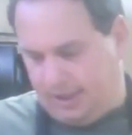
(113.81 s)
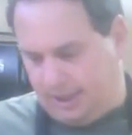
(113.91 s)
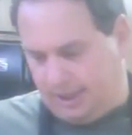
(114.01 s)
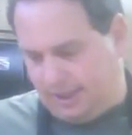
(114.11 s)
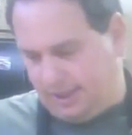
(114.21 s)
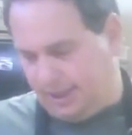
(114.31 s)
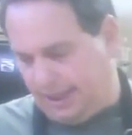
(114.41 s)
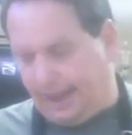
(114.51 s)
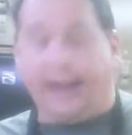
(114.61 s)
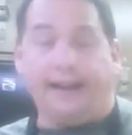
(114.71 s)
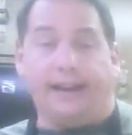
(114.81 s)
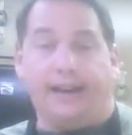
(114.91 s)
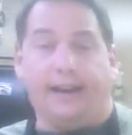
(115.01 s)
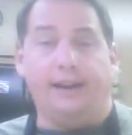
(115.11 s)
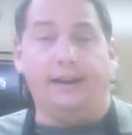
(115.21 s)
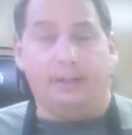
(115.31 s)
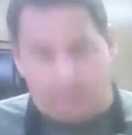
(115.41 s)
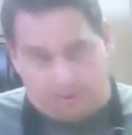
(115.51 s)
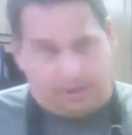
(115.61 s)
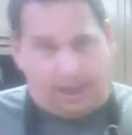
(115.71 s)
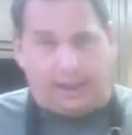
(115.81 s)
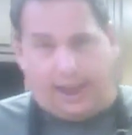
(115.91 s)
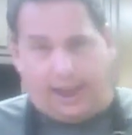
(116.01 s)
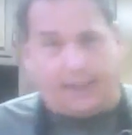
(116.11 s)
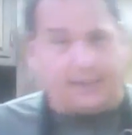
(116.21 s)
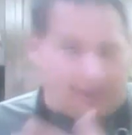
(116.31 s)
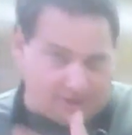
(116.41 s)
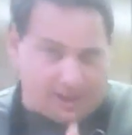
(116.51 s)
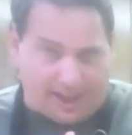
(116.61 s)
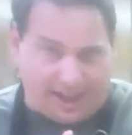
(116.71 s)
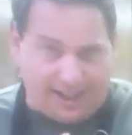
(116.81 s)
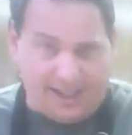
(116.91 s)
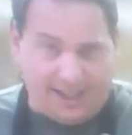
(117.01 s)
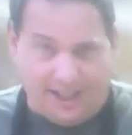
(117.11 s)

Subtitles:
I had to take the eggs outside